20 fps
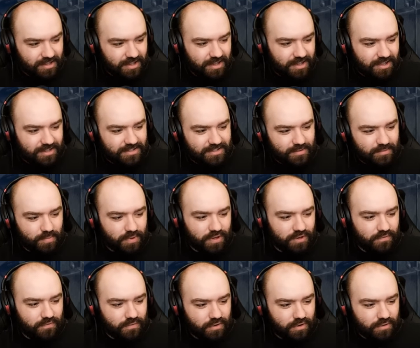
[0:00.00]
It's a
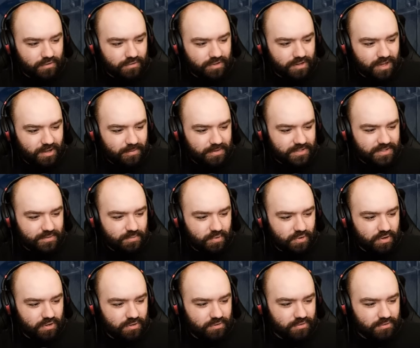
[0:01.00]
big vault. How about some
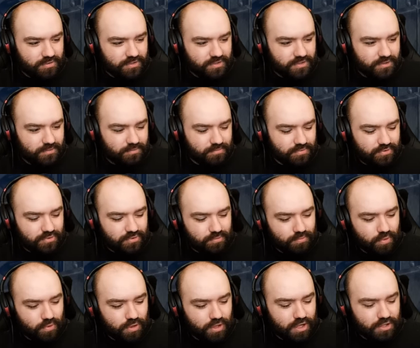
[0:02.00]
more, some
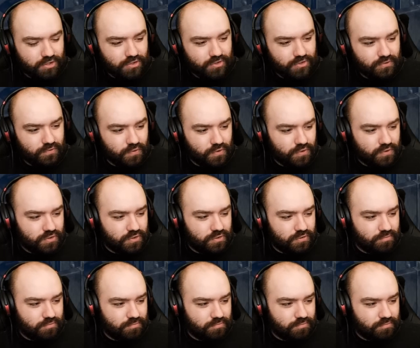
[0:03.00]
small answers first?